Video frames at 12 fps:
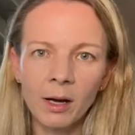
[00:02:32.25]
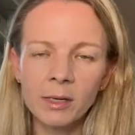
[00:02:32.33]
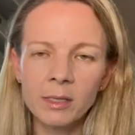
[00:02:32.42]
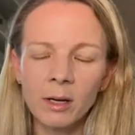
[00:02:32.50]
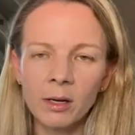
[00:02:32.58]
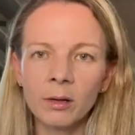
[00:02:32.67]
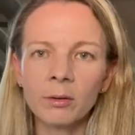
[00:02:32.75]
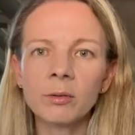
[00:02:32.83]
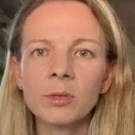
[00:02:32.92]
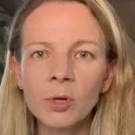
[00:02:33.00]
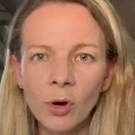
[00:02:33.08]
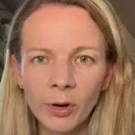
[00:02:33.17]
because I can
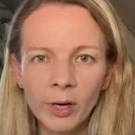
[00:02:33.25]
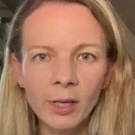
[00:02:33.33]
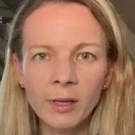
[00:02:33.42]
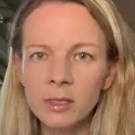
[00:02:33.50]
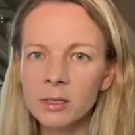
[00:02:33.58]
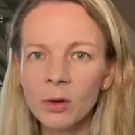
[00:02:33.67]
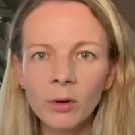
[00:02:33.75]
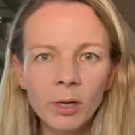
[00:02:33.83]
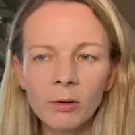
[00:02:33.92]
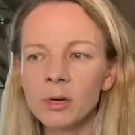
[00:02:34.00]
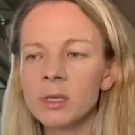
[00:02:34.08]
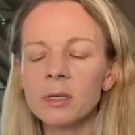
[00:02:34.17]
totally, there's no
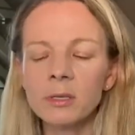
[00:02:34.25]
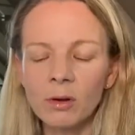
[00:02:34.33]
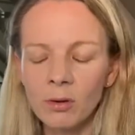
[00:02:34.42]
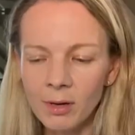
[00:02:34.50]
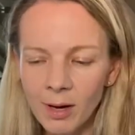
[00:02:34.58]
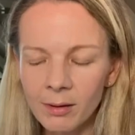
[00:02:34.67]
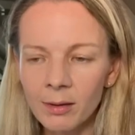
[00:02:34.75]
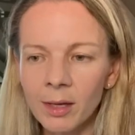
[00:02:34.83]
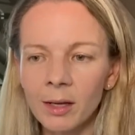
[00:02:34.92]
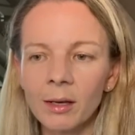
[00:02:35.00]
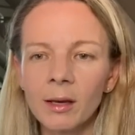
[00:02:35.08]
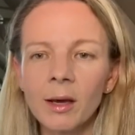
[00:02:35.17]
increases, no
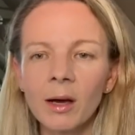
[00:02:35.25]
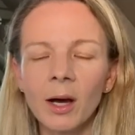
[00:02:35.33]
nothing.